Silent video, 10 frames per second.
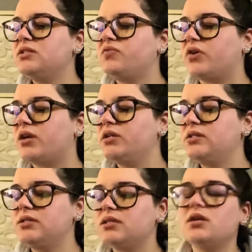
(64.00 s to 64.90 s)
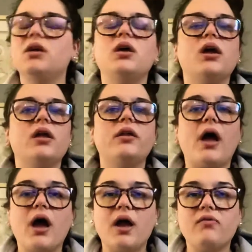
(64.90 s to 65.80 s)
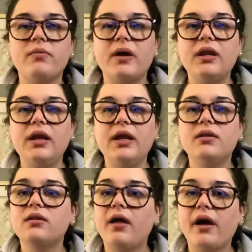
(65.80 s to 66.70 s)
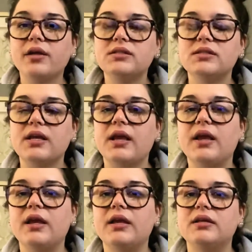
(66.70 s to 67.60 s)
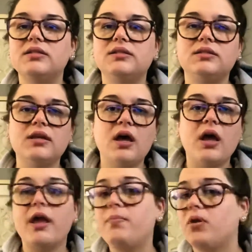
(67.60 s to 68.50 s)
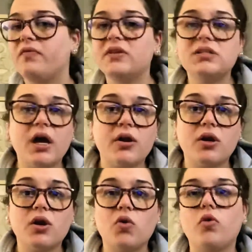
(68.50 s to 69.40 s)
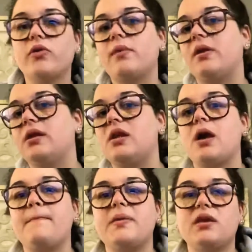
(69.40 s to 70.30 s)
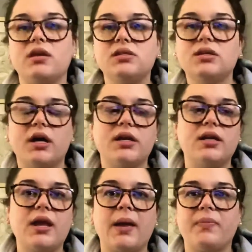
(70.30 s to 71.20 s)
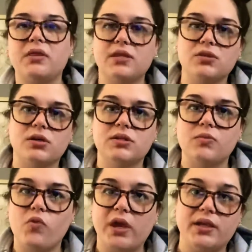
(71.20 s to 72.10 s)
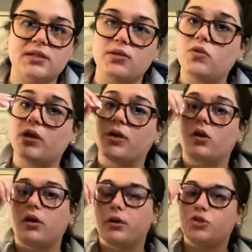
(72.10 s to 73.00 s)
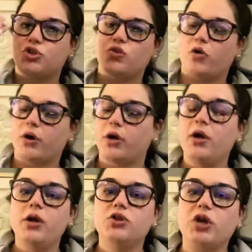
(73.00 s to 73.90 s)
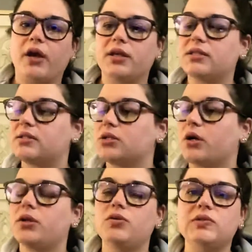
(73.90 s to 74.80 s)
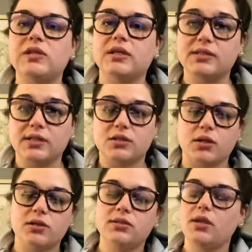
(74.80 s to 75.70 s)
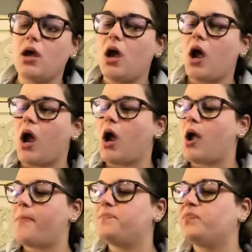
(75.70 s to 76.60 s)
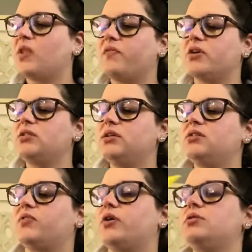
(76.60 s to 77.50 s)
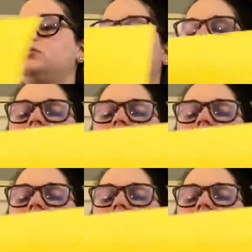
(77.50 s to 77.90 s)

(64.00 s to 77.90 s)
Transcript: first, not everybody in the class is a perfect cutter, or they might not be into cutting yet, but these are some ways that you can encourage your child to start using scissors. First things first,